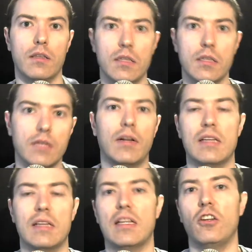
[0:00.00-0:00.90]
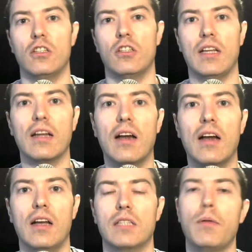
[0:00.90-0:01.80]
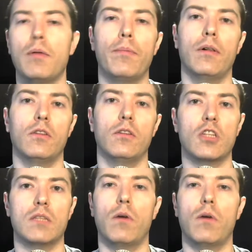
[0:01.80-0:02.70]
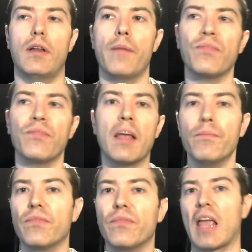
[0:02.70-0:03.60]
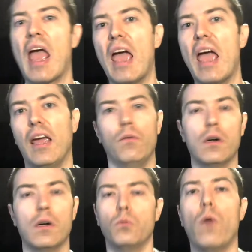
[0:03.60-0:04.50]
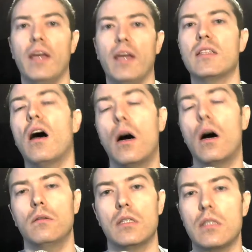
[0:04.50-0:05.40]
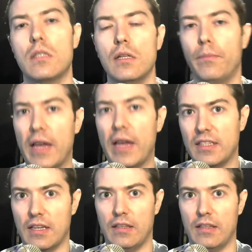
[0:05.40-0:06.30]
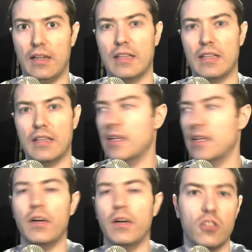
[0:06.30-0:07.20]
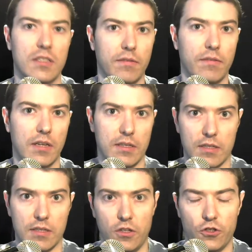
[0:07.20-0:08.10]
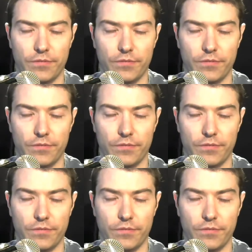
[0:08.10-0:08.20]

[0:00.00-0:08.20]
civilization declines, people just wonder, in what ways are we still better than, let's say, the Russian civilization